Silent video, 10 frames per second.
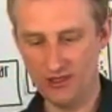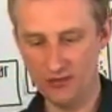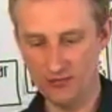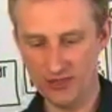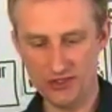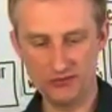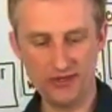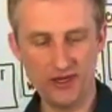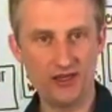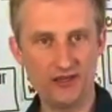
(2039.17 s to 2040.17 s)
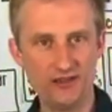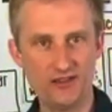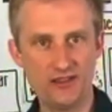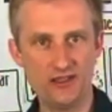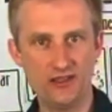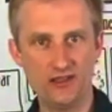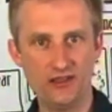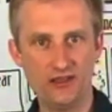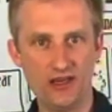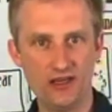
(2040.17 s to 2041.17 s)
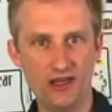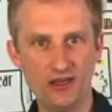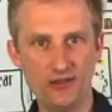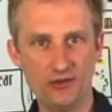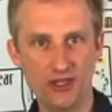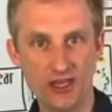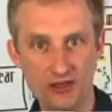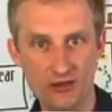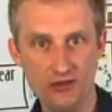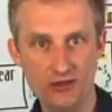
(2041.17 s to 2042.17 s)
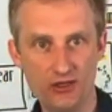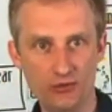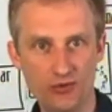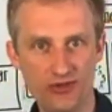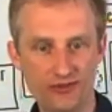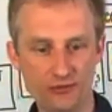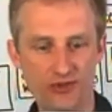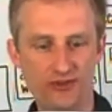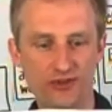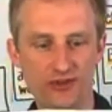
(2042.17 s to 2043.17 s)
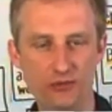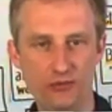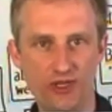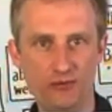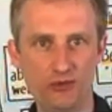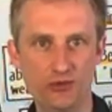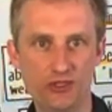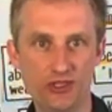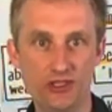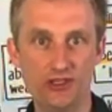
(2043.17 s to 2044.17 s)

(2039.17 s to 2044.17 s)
So far, are you okay with what I'm doing here?